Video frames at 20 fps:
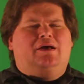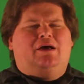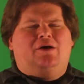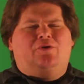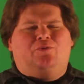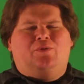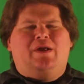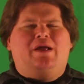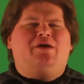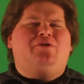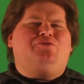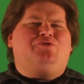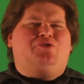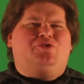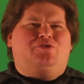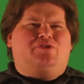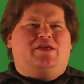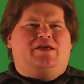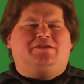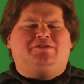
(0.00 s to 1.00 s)
around
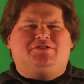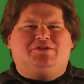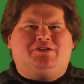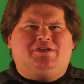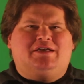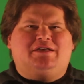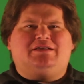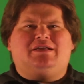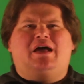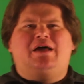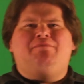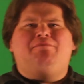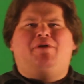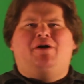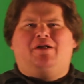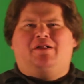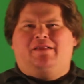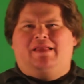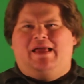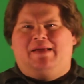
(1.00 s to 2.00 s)
2006, I
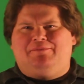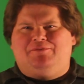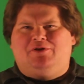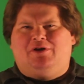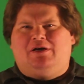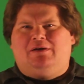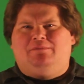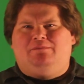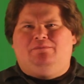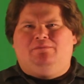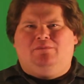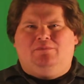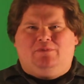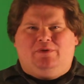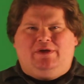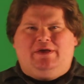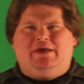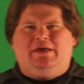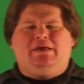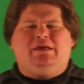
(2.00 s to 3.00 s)
bought a laptop.
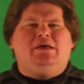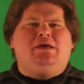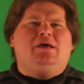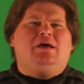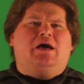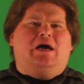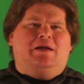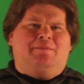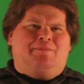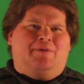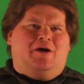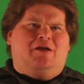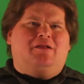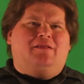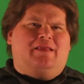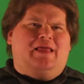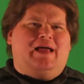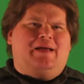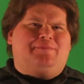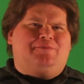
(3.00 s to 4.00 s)
Okay, I bought a
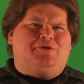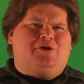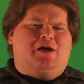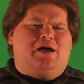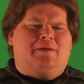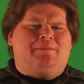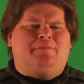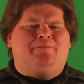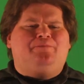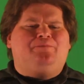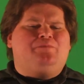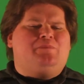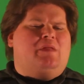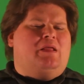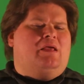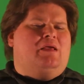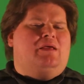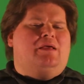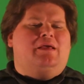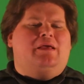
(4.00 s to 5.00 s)
laptop,
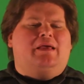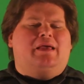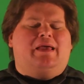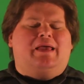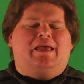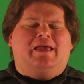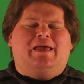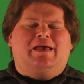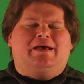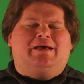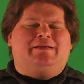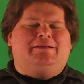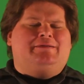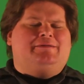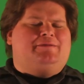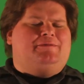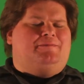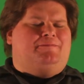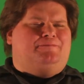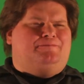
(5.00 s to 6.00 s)

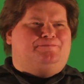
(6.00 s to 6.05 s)
and